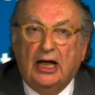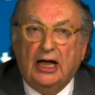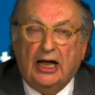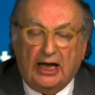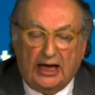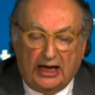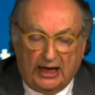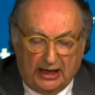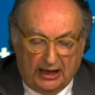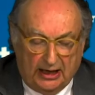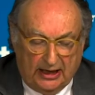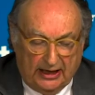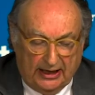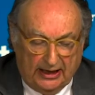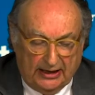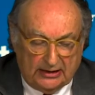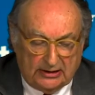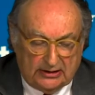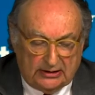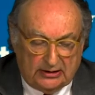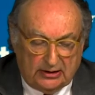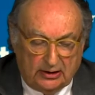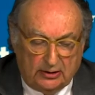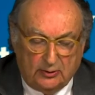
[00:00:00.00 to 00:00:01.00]
Uh,
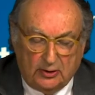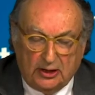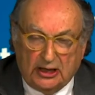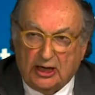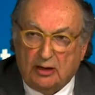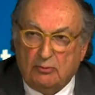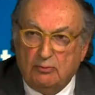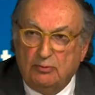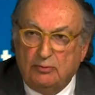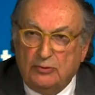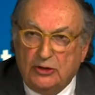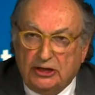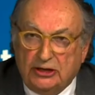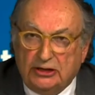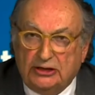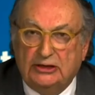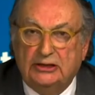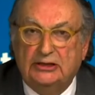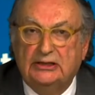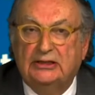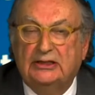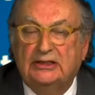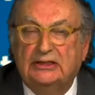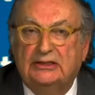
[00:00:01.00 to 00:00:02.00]
and so
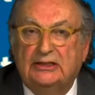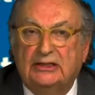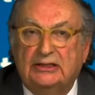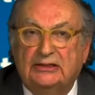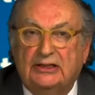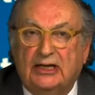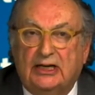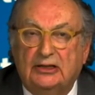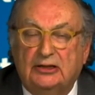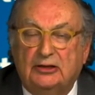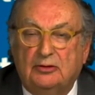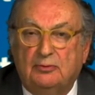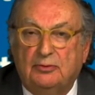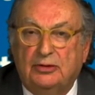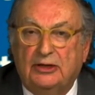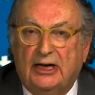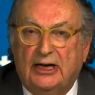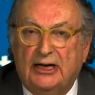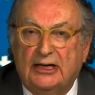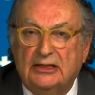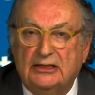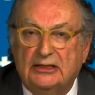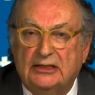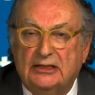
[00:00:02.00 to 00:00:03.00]
emergency succession
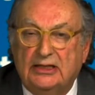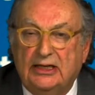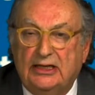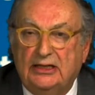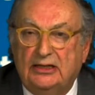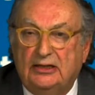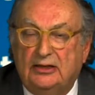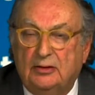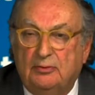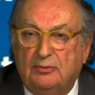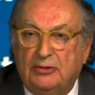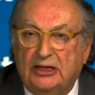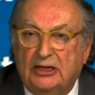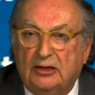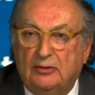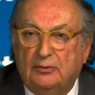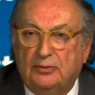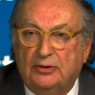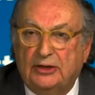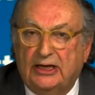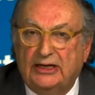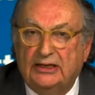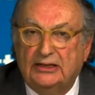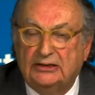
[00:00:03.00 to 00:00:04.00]
plans need to be in
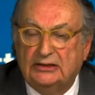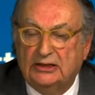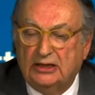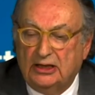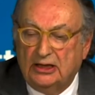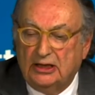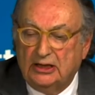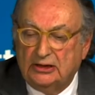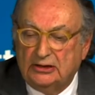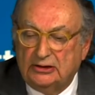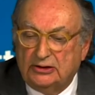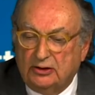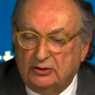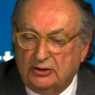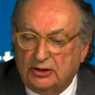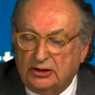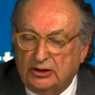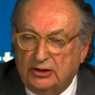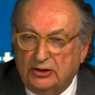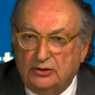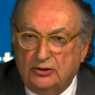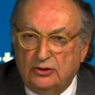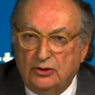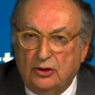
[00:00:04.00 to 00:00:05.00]
place so that
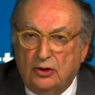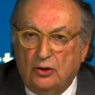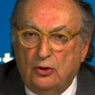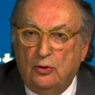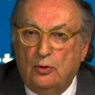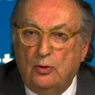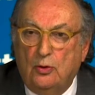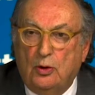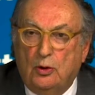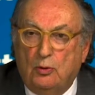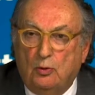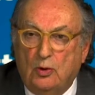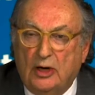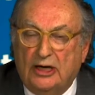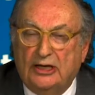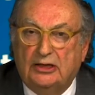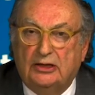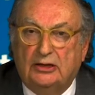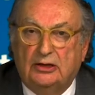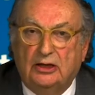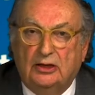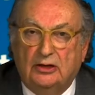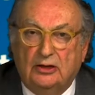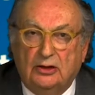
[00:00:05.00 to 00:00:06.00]
you know
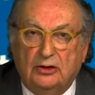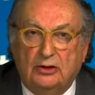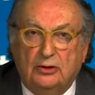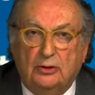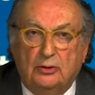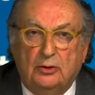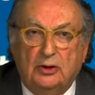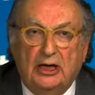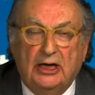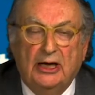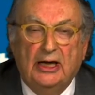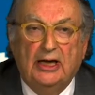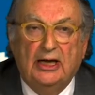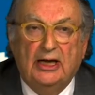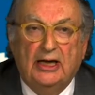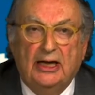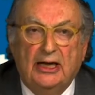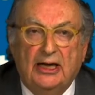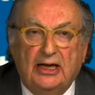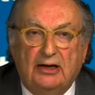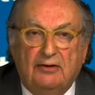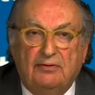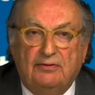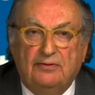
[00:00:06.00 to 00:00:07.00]
what to do
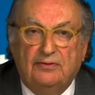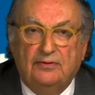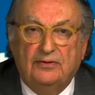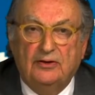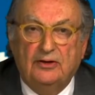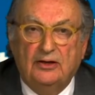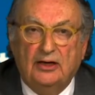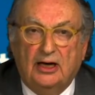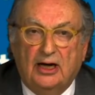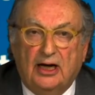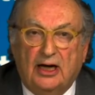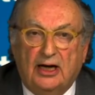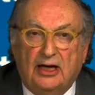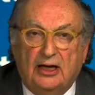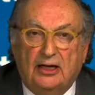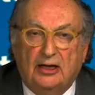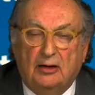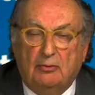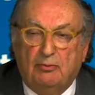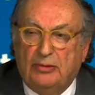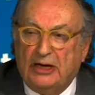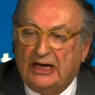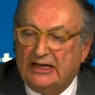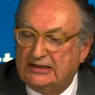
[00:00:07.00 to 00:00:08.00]
if uh,
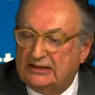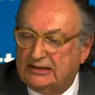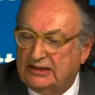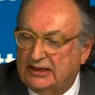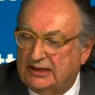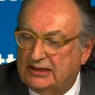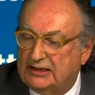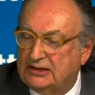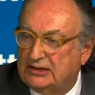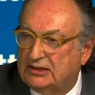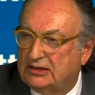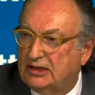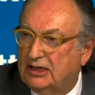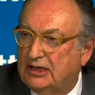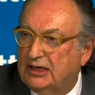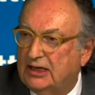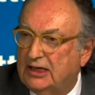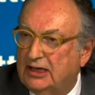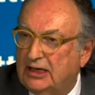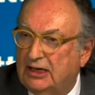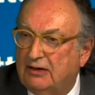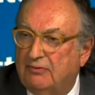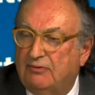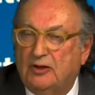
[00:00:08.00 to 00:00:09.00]
the bus hits,
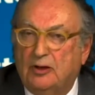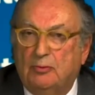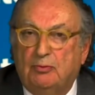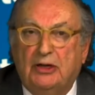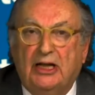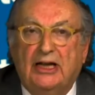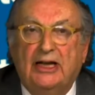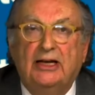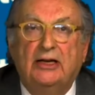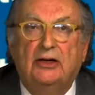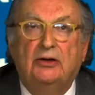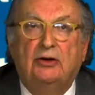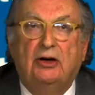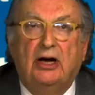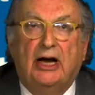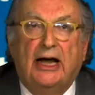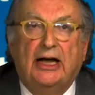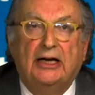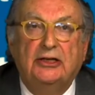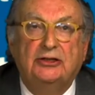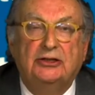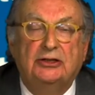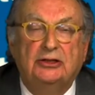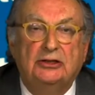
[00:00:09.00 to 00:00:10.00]
if the plane
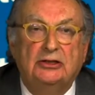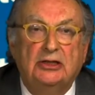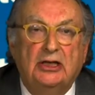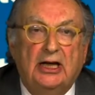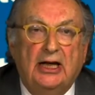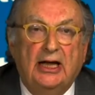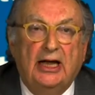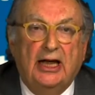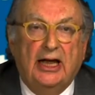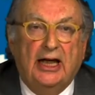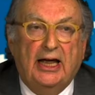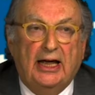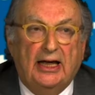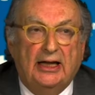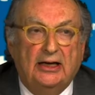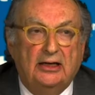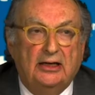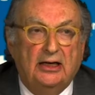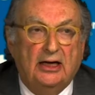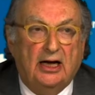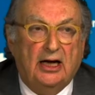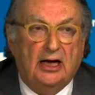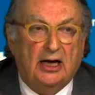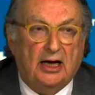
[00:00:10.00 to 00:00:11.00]
crashes, and